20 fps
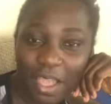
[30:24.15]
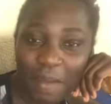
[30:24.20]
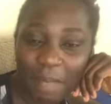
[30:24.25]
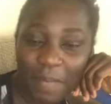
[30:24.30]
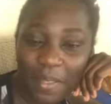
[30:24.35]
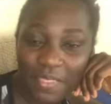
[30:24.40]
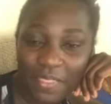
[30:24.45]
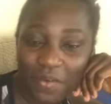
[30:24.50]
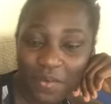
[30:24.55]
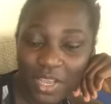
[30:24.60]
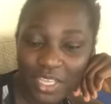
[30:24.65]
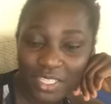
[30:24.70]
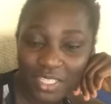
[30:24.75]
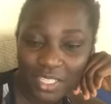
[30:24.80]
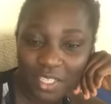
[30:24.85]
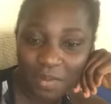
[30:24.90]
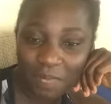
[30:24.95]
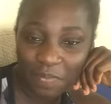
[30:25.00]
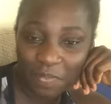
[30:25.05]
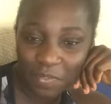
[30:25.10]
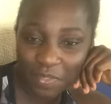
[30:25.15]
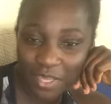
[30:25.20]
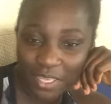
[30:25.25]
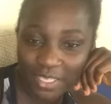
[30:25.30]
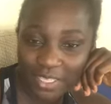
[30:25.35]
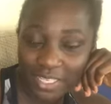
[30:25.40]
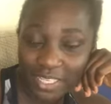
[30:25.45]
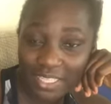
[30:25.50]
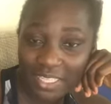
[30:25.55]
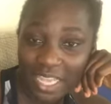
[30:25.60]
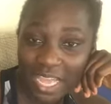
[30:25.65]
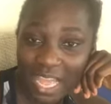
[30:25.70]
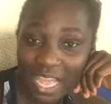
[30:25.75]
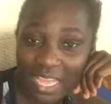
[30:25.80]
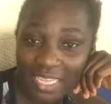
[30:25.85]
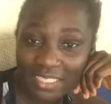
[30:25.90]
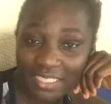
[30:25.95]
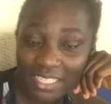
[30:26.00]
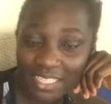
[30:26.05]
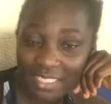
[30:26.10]
But there are some things that are
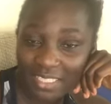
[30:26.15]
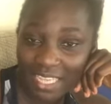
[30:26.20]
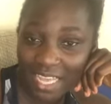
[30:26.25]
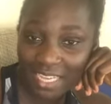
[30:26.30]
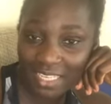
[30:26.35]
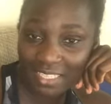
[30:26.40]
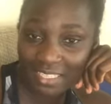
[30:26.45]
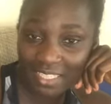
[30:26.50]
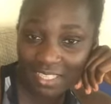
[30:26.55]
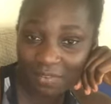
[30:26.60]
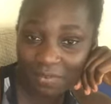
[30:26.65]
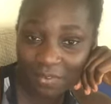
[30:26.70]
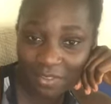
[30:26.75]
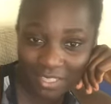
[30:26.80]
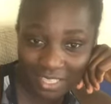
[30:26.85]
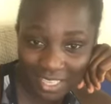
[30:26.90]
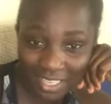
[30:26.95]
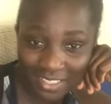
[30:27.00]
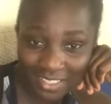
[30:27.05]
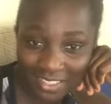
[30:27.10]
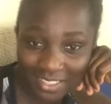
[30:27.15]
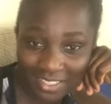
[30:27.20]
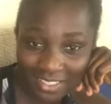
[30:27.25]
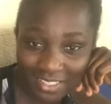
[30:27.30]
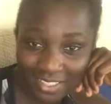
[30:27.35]
actually targeted for the kids.